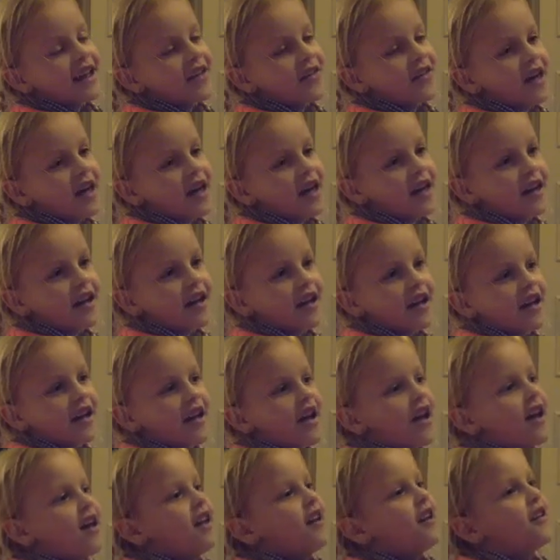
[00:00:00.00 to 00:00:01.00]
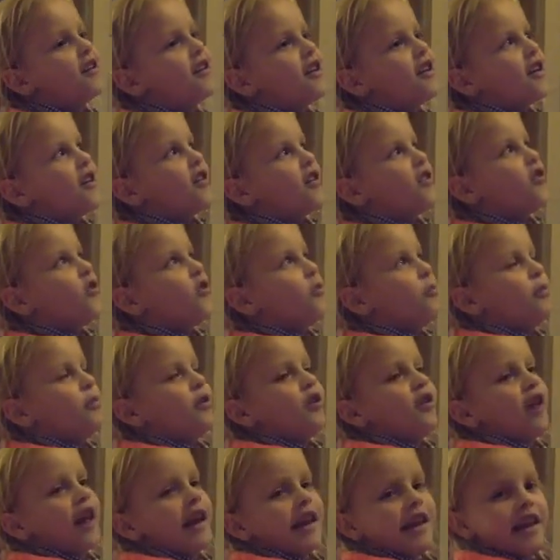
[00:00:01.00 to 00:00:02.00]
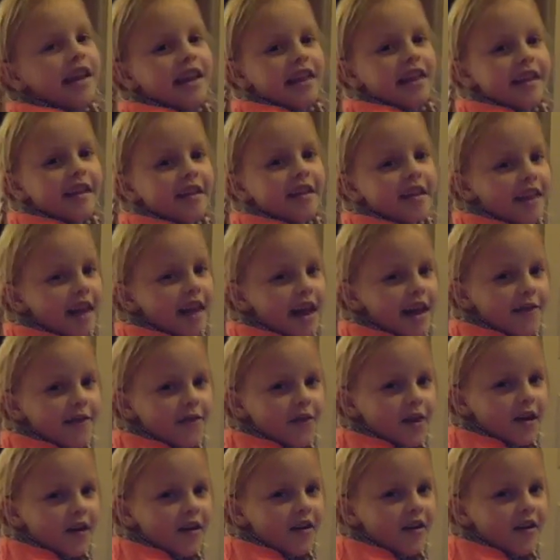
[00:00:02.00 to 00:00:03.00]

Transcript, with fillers: and they and Super Teddy is the saver.